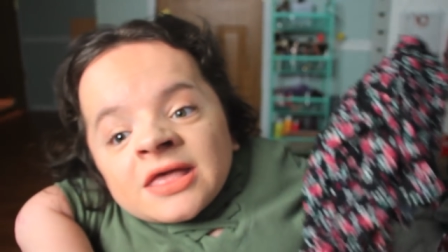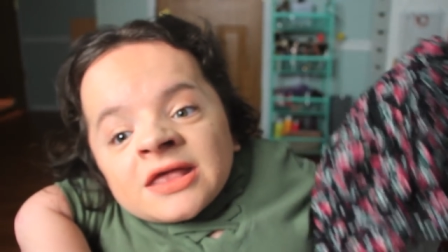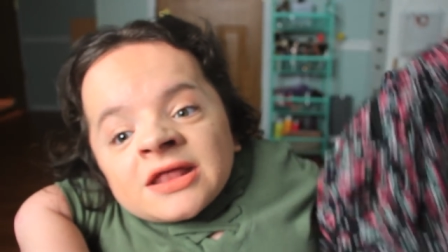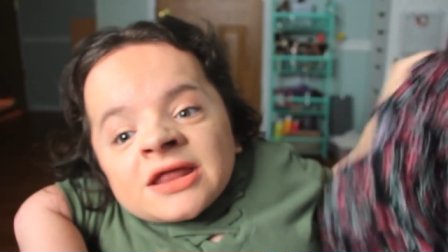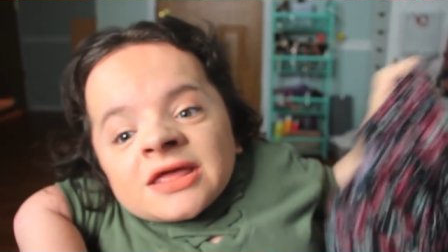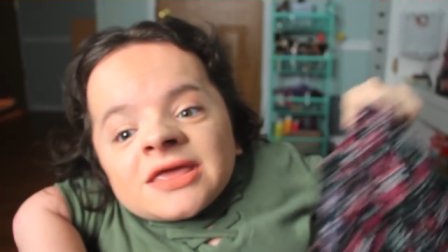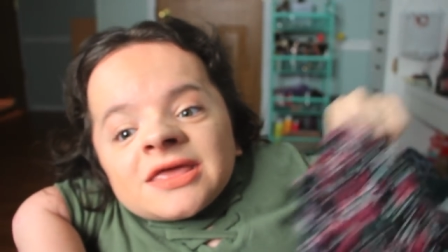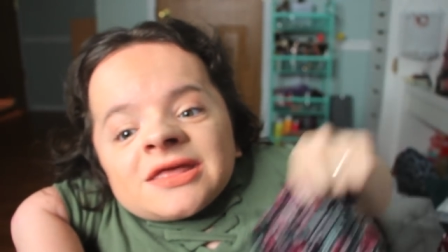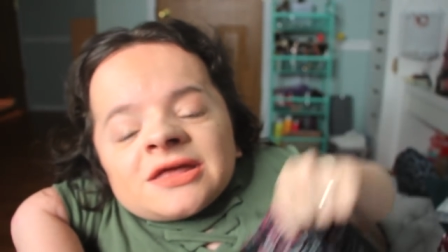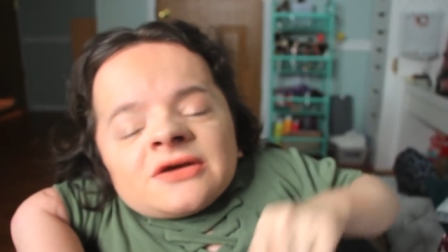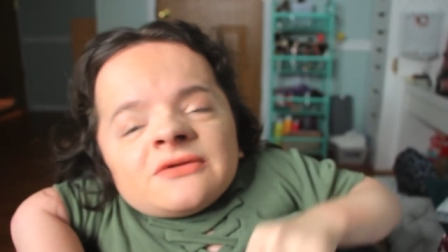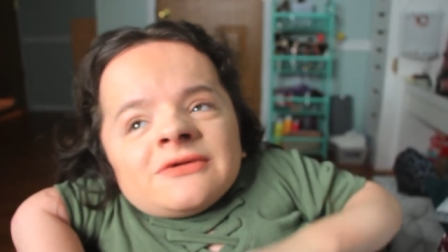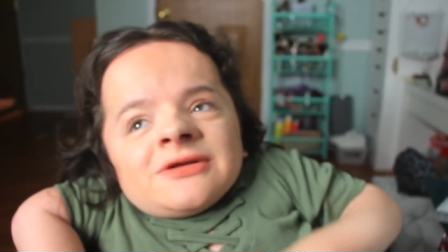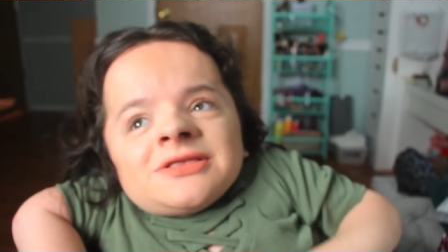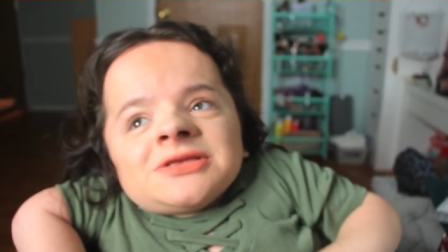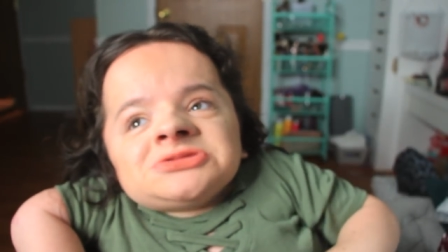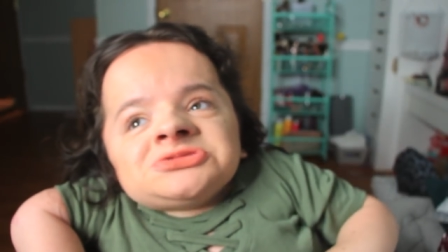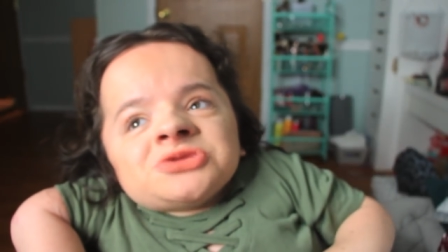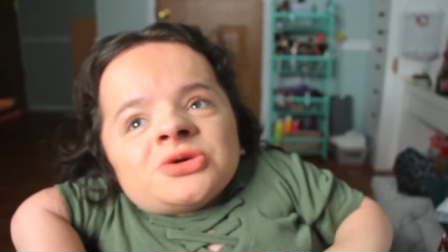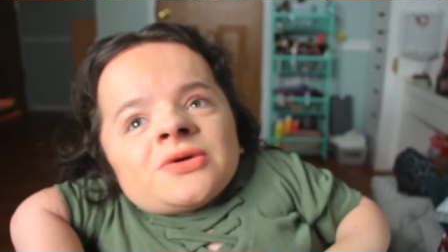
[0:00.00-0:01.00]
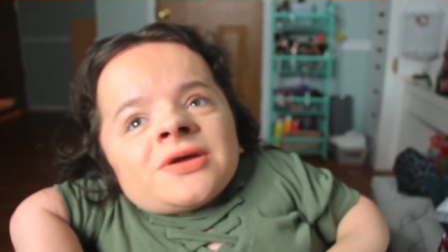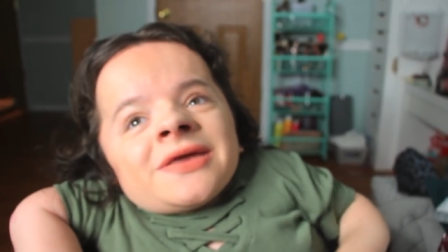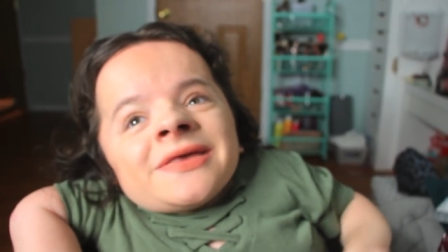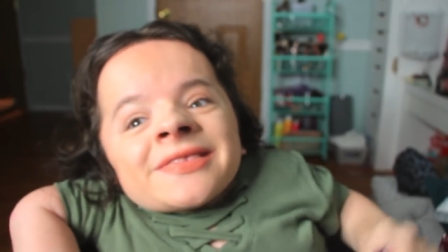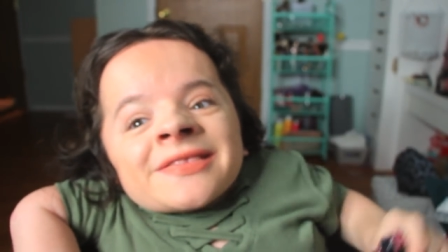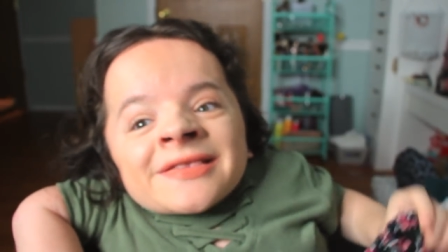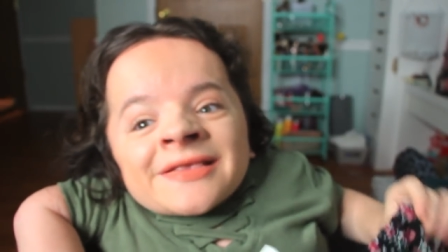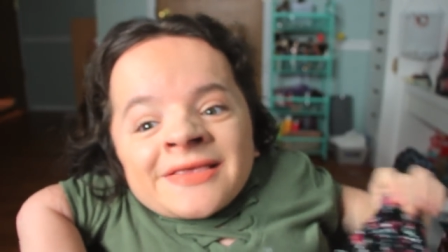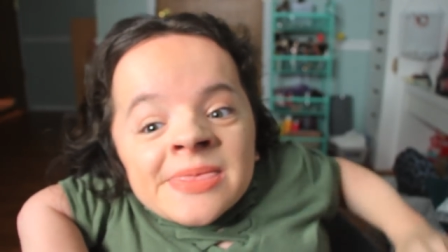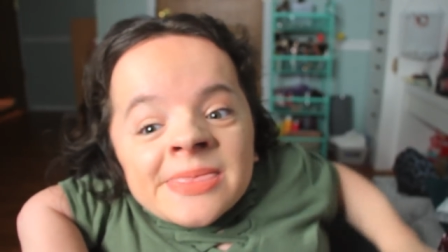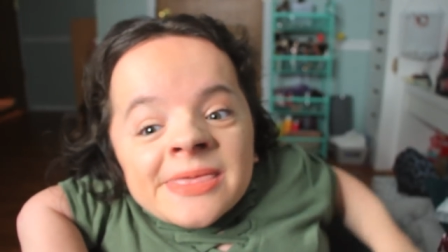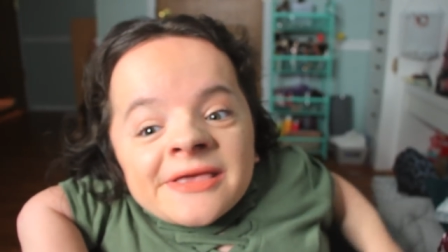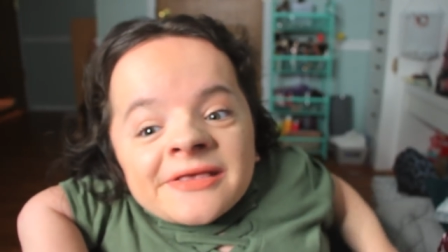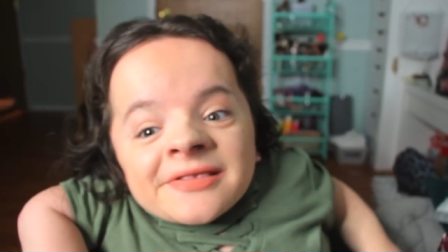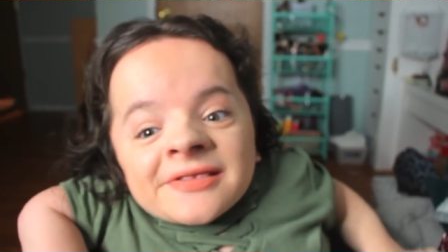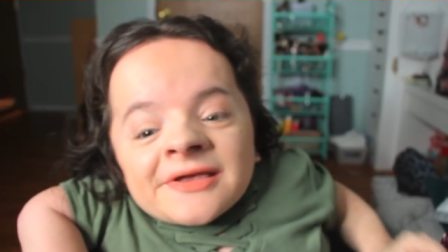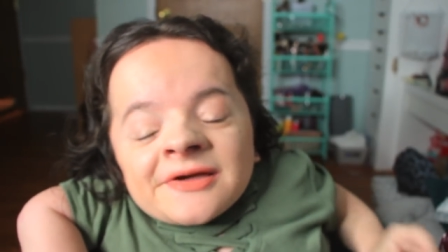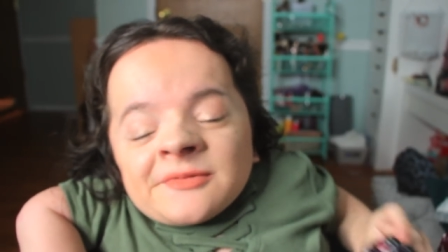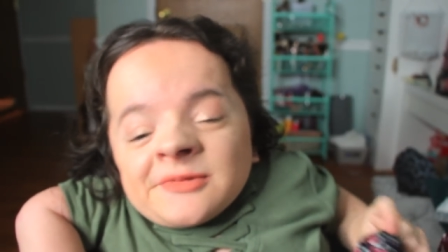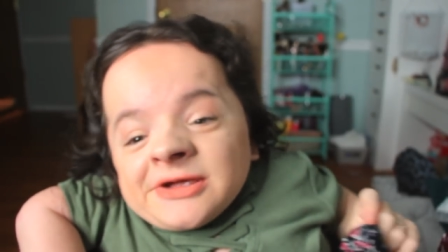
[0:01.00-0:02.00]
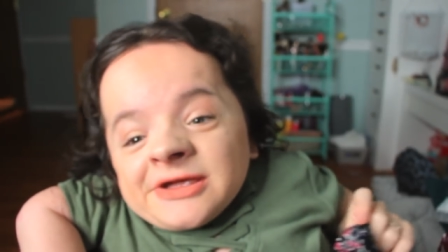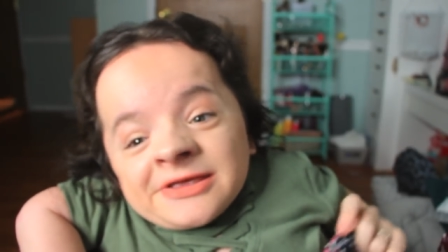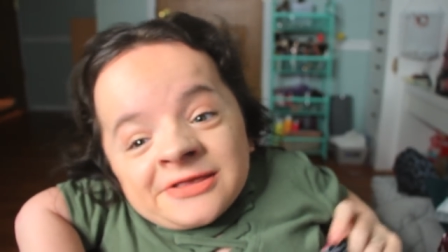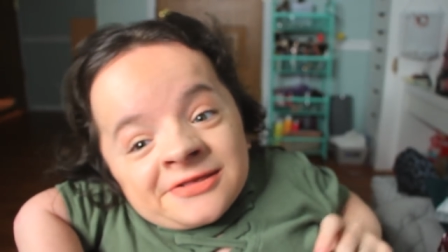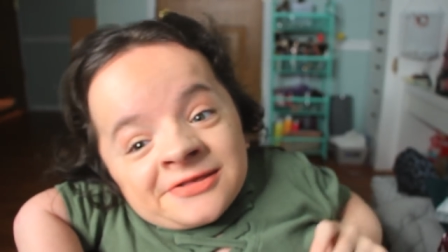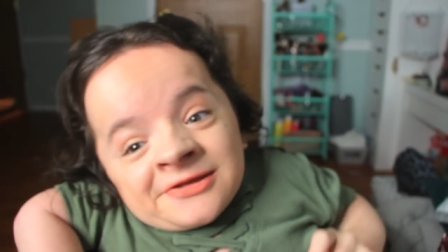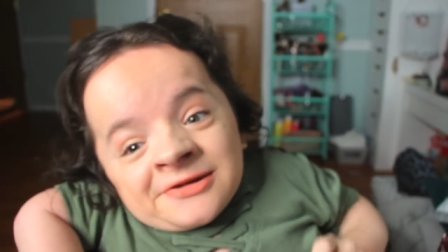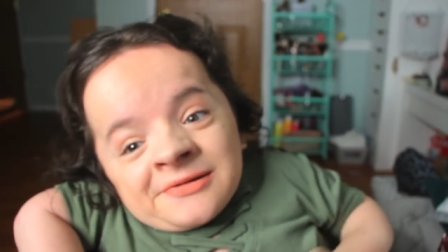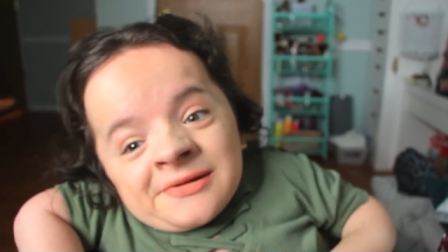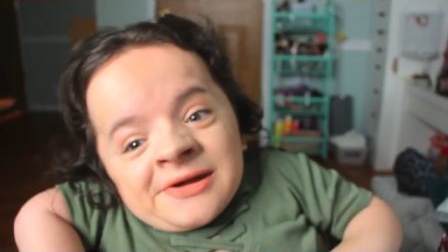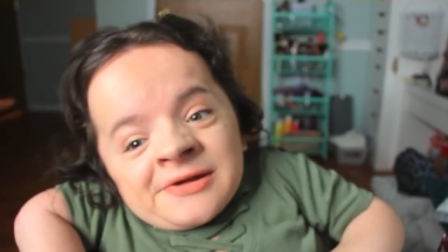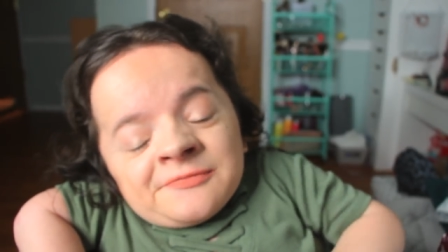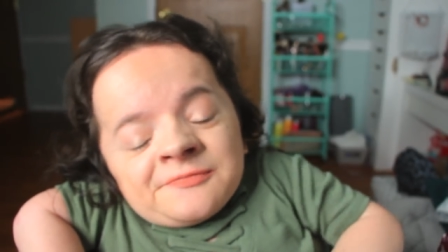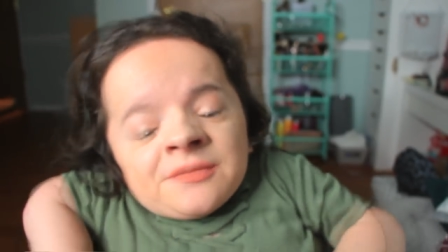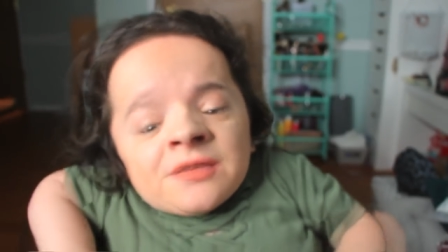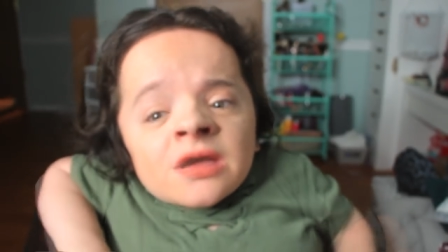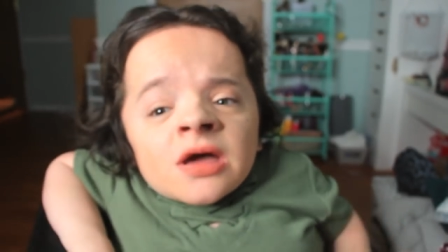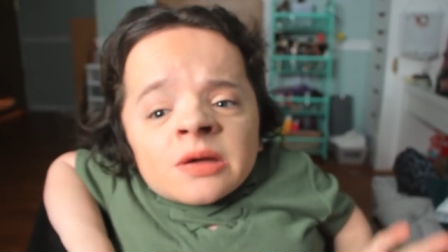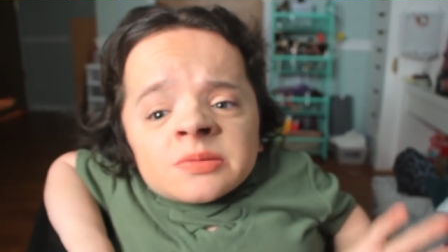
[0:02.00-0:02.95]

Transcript: and I can't wait to showcase this on my Instagram.